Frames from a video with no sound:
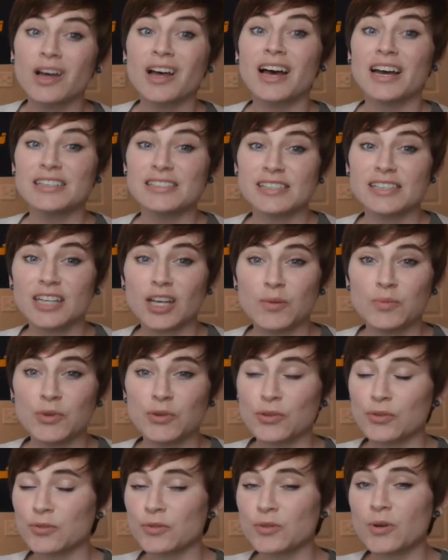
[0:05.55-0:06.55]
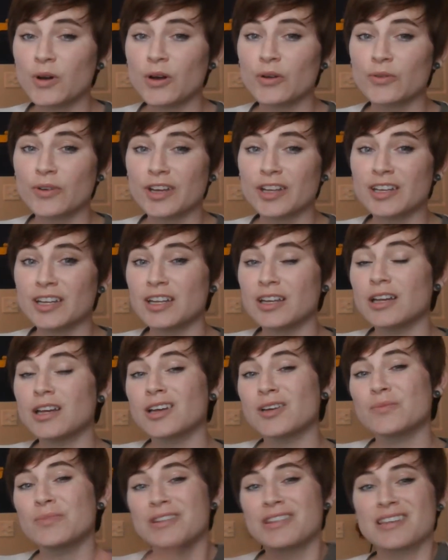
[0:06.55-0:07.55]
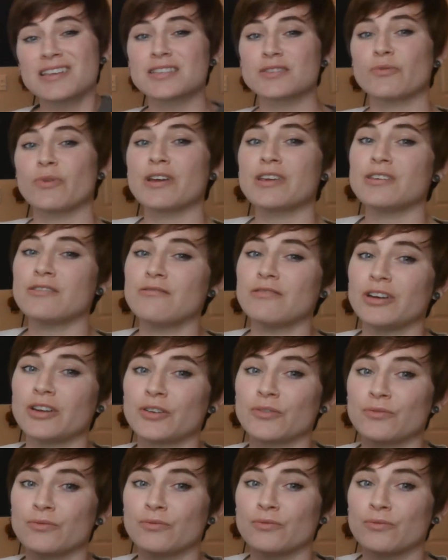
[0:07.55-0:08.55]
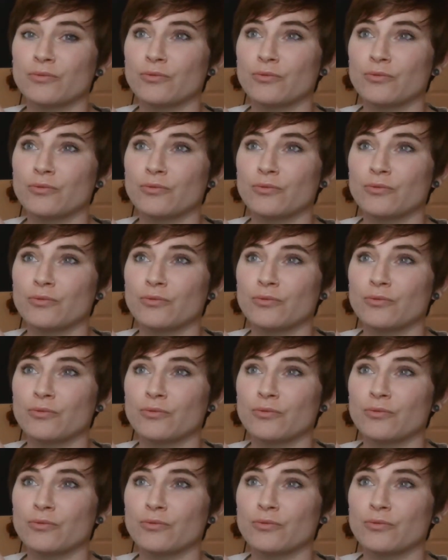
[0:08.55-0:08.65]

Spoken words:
I did help you through already, but this way you can